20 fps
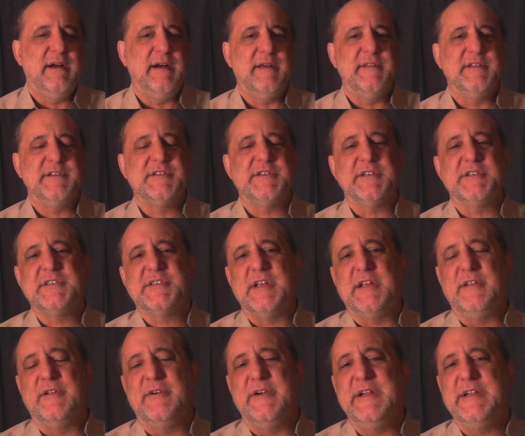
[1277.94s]
this
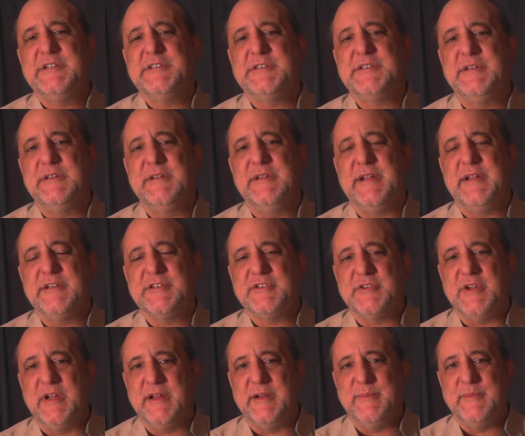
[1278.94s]
acceleration that
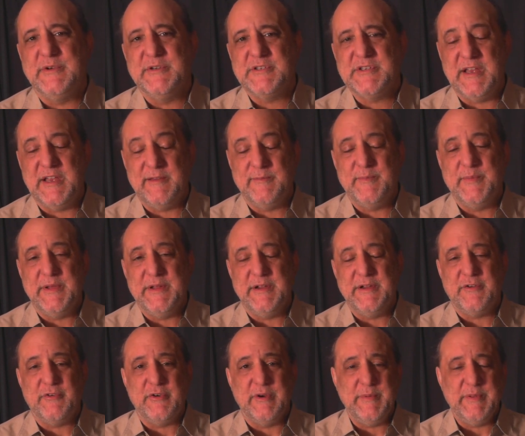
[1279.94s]
astronomers have been
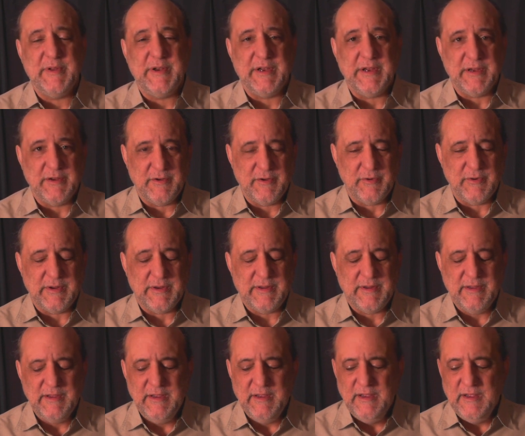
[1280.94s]
attributing to it.
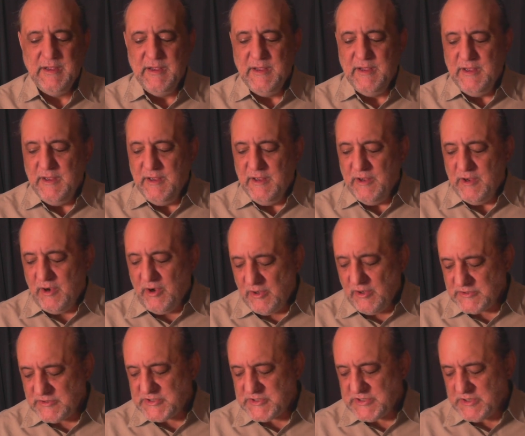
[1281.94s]

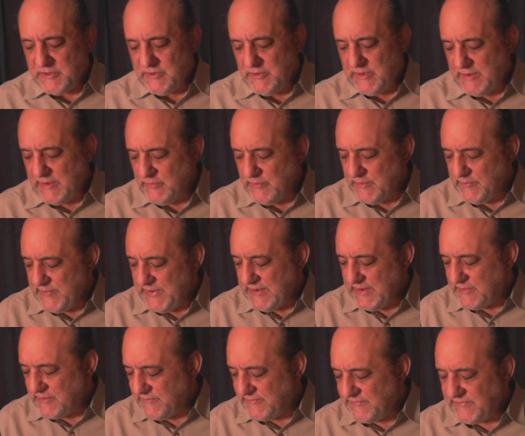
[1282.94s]
Also, I will
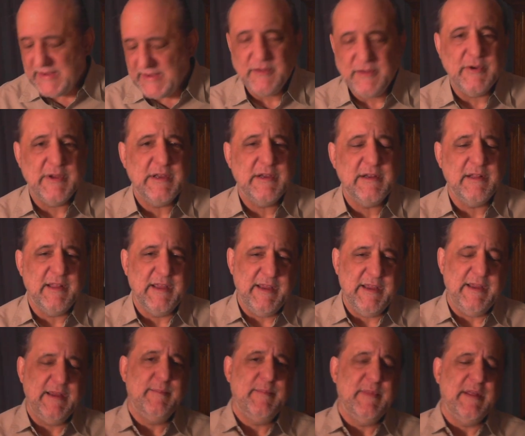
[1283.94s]
make the following
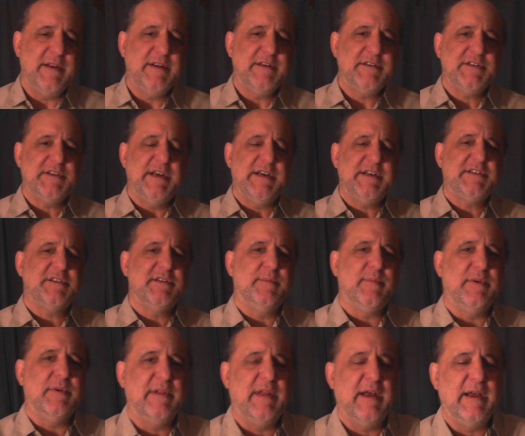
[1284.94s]
claim that is
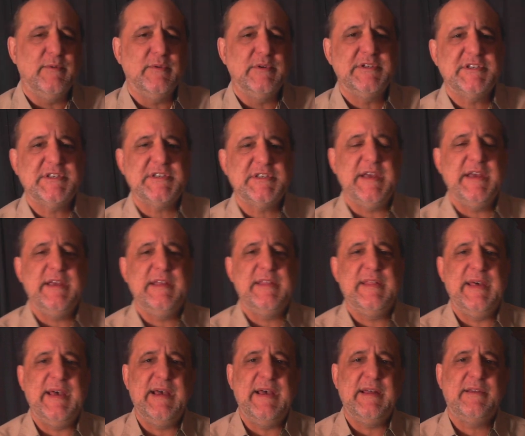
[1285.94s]
testable. I would say
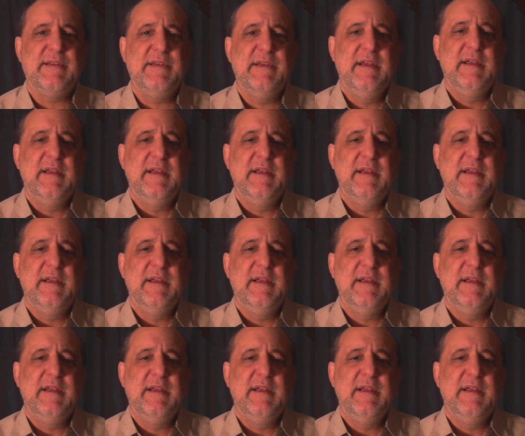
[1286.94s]
that